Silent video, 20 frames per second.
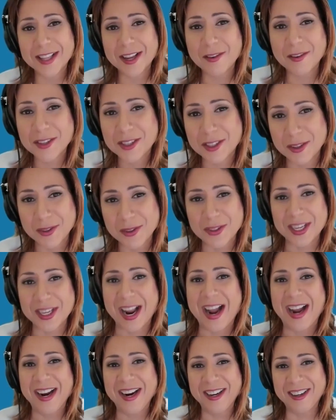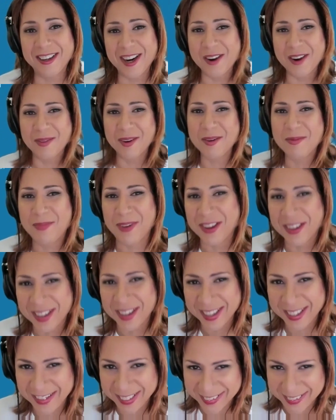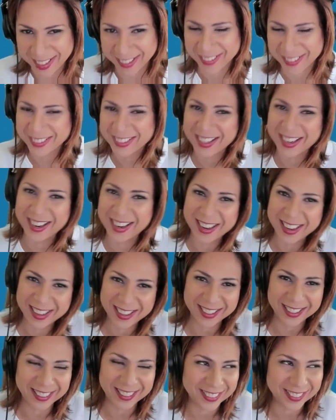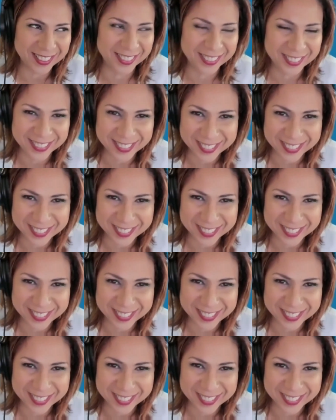was too tired about putting them down.